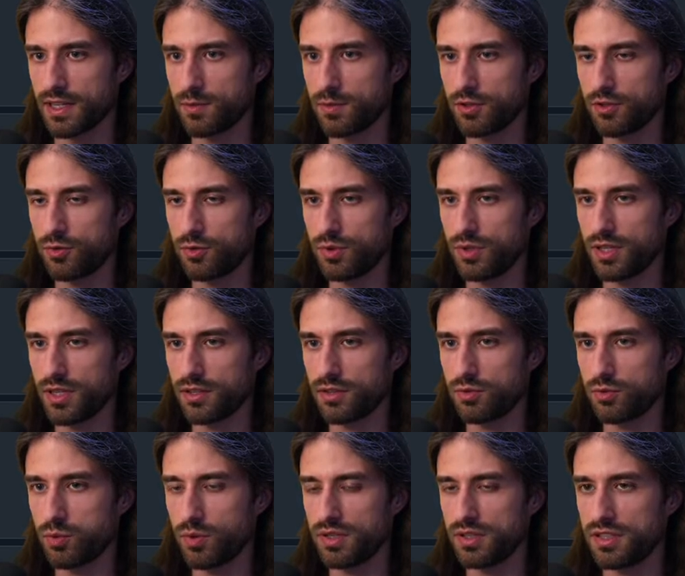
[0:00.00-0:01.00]
was doing like
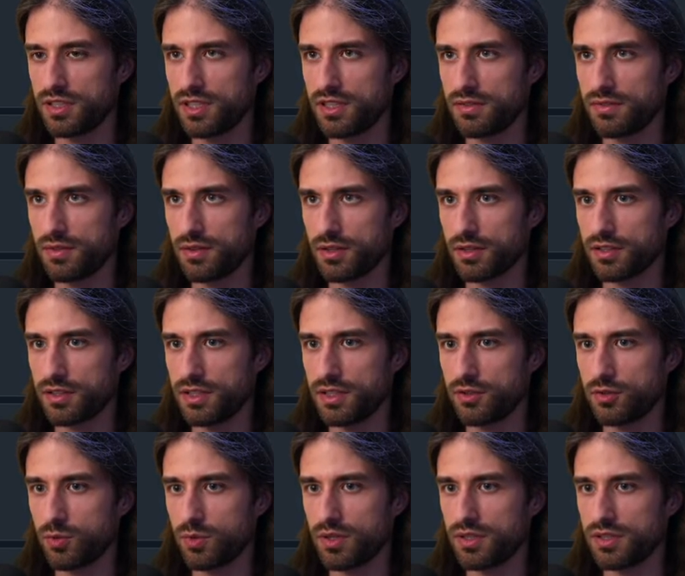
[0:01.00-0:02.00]
20, 40,
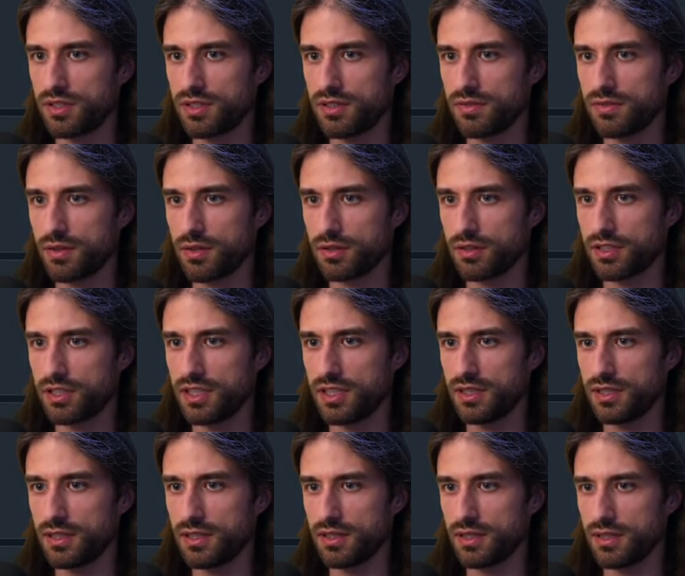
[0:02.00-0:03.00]
20, 40.
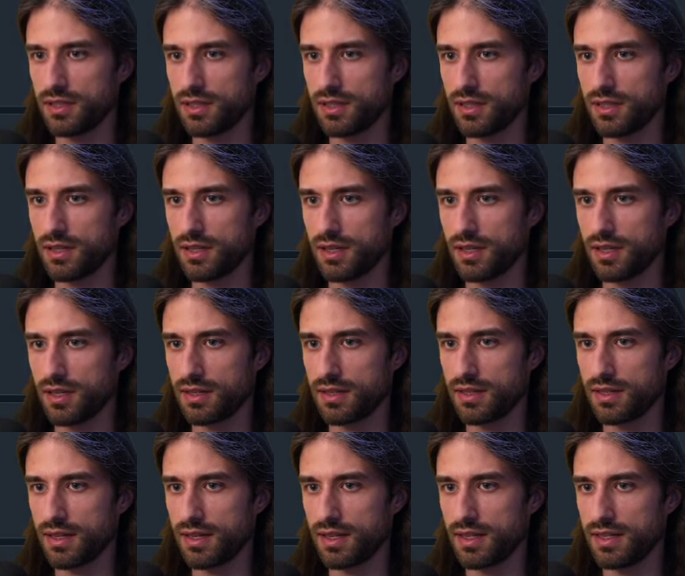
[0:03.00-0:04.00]
And
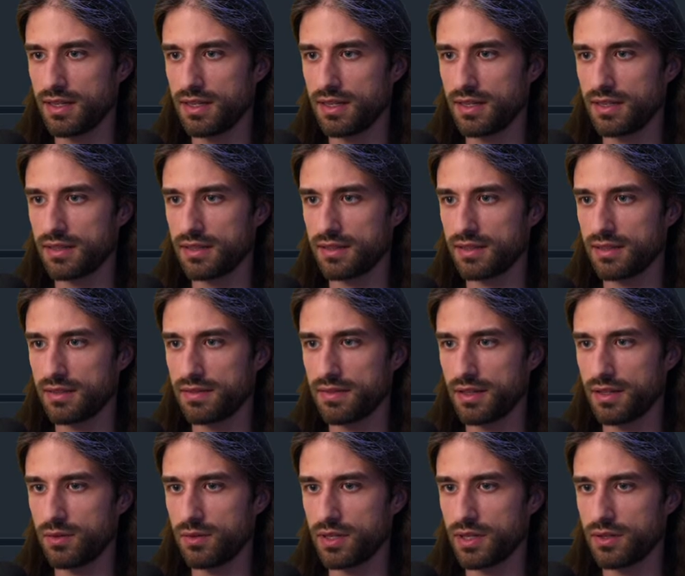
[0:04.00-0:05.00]
I guess if I
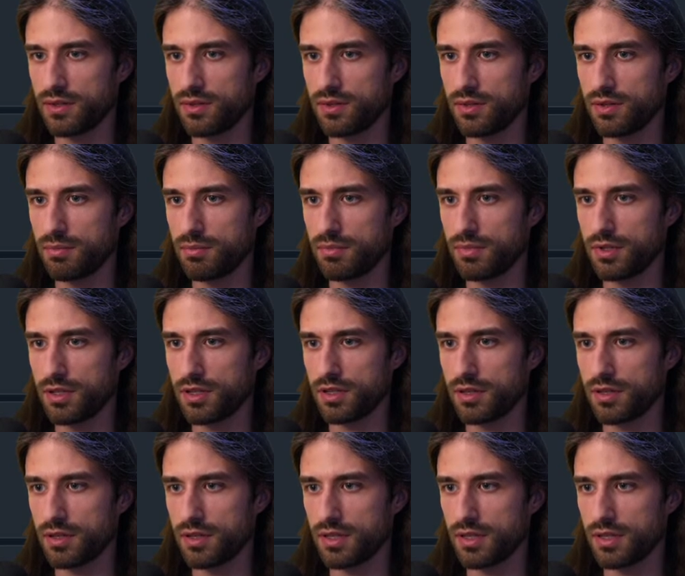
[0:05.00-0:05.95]
look at the number,